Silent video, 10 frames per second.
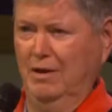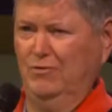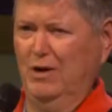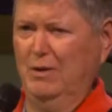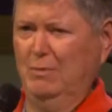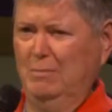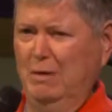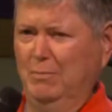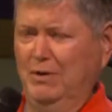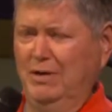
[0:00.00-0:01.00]
as I
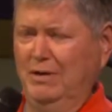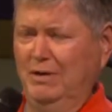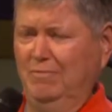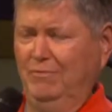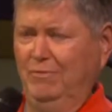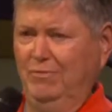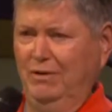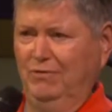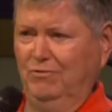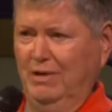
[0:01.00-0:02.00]
remember, he did a few
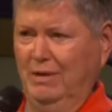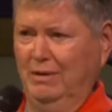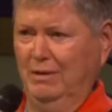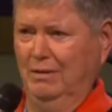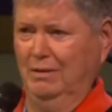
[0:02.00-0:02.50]
things like